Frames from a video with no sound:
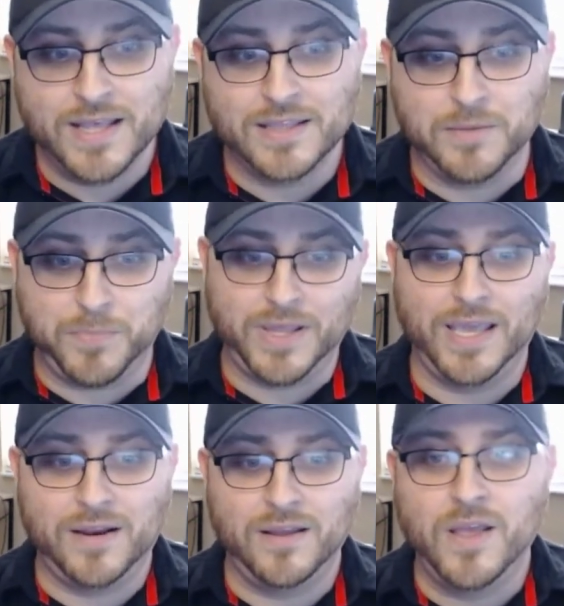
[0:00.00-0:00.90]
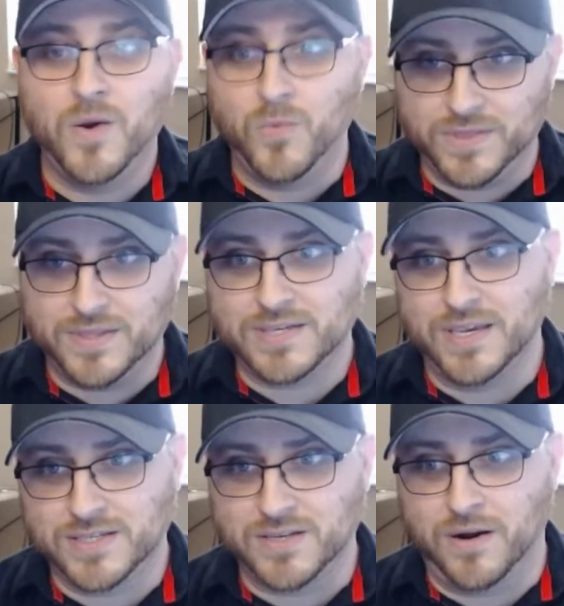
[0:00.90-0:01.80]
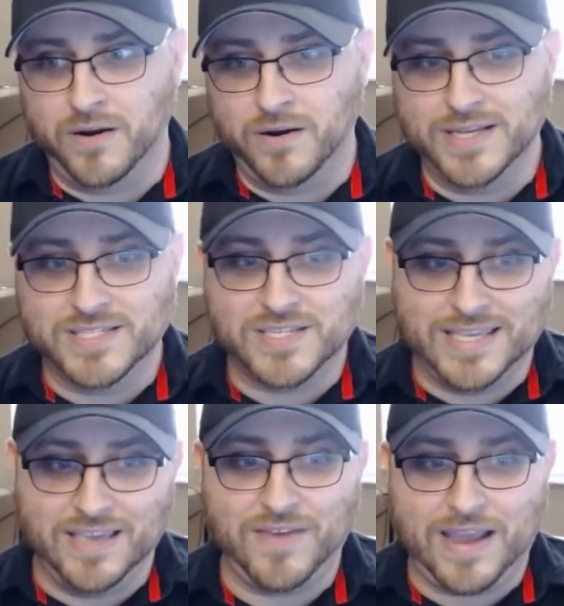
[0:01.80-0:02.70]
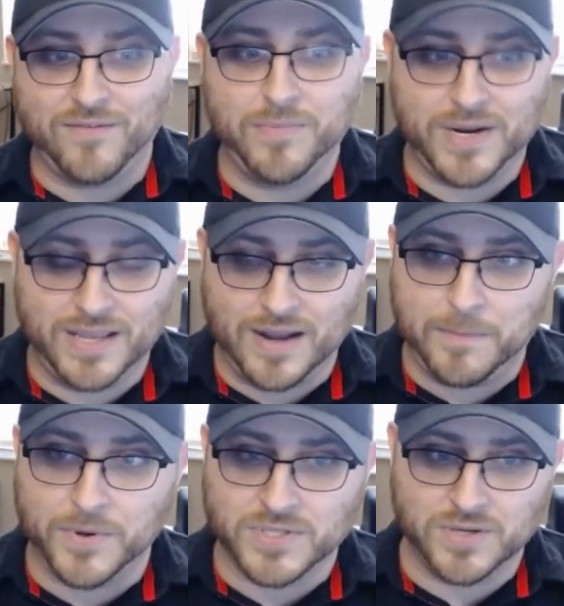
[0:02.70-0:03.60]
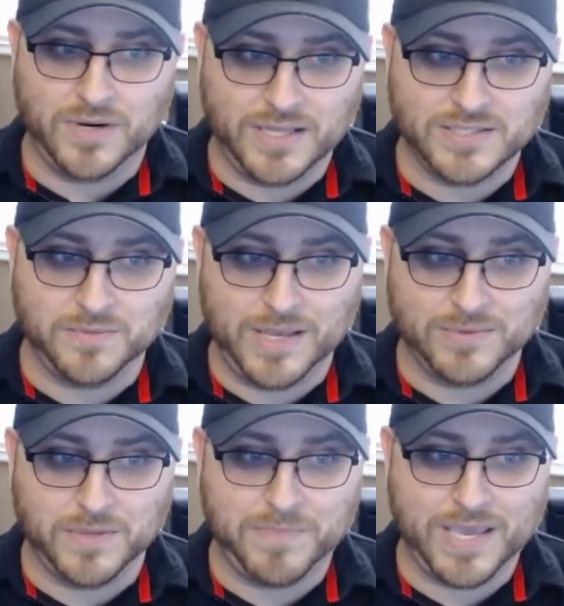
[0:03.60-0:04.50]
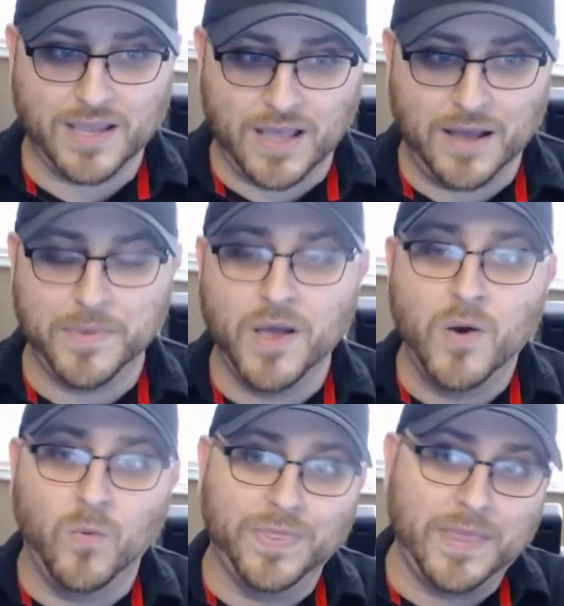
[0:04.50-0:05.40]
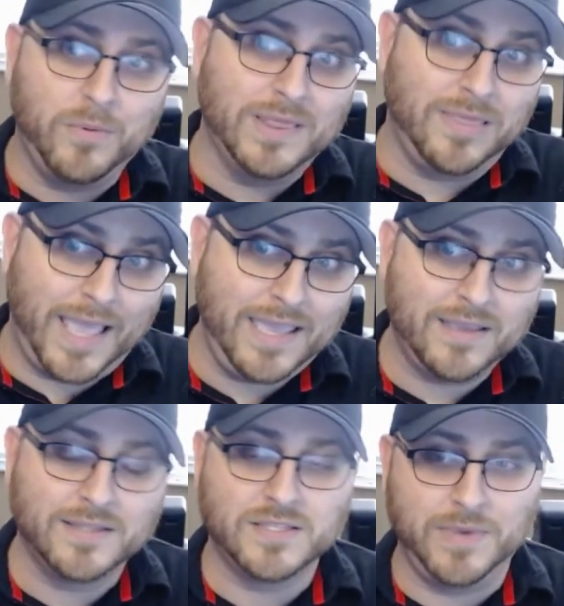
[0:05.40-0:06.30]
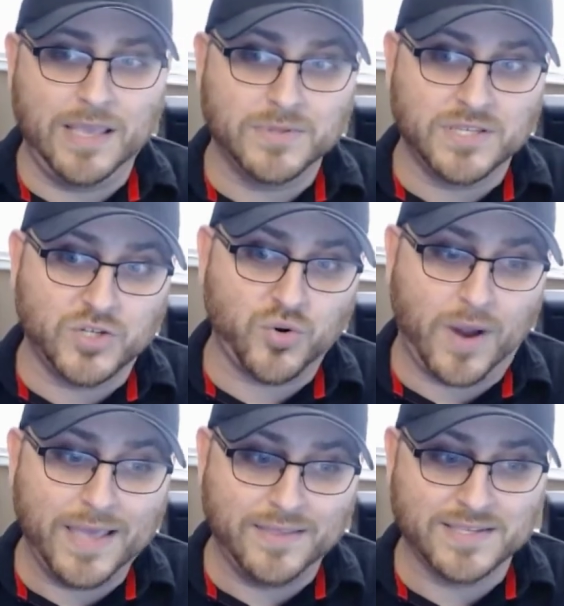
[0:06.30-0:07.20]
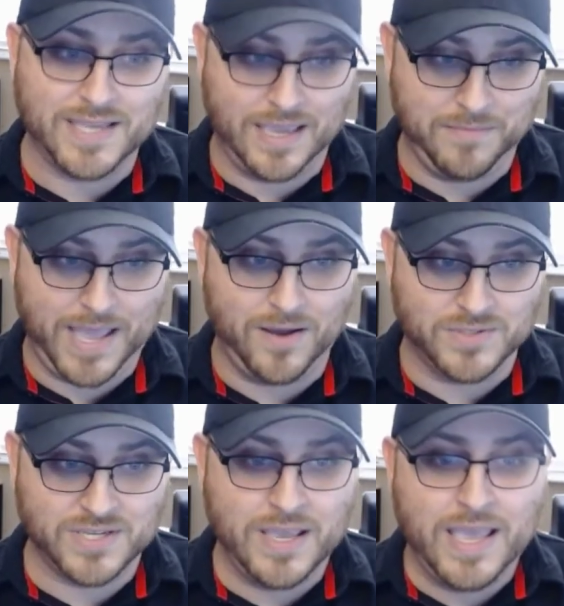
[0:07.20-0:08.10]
The plan with this Kickstarter is to give everybody an opportunity to be able to pick up what they would like to be able to try this game out.